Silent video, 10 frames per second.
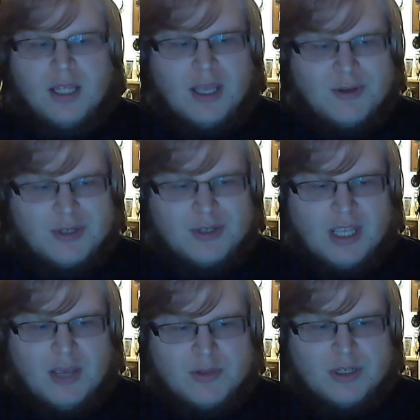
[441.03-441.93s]
It
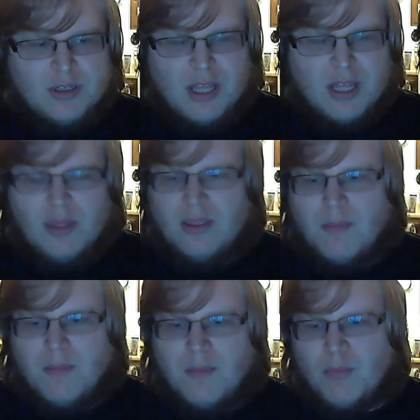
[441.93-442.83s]
was just I think the
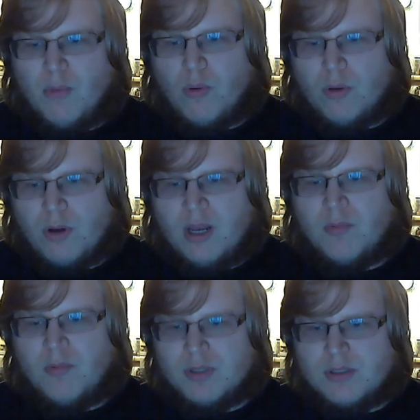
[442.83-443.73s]
main board in it
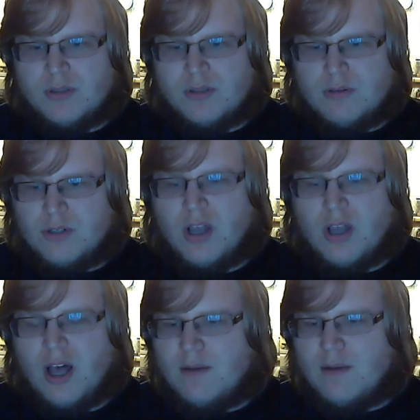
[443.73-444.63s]
was
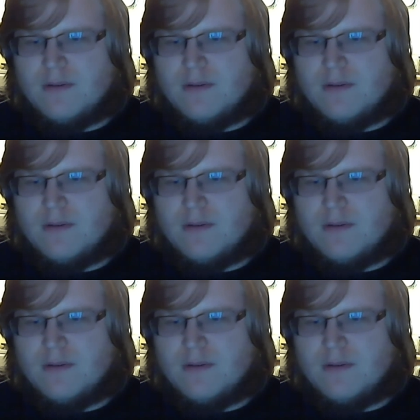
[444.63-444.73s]
shot.